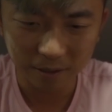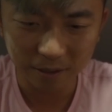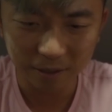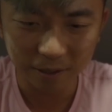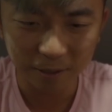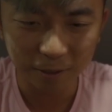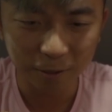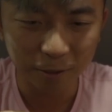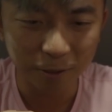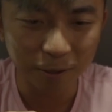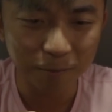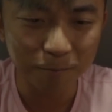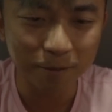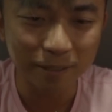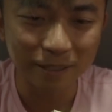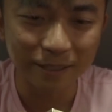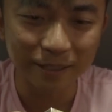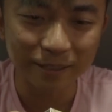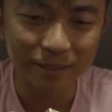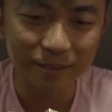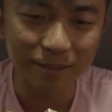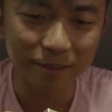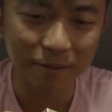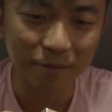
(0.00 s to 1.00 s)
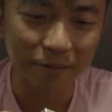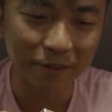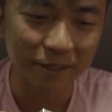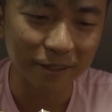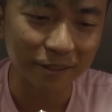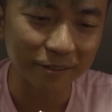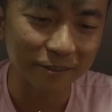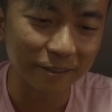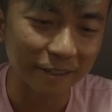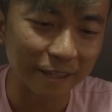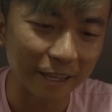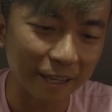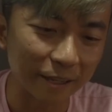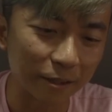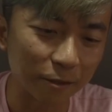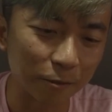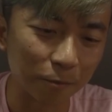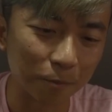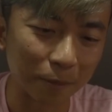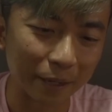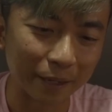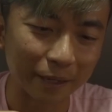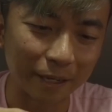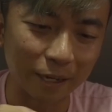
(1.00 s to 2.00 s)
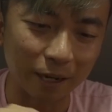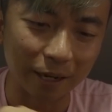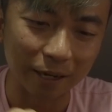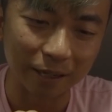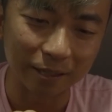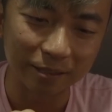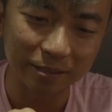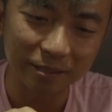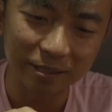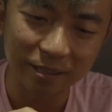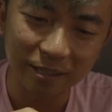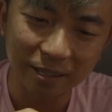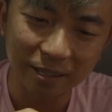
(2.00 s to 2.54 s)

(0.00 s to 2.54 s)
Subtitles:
It shouldn't be this difficult to get into my cards.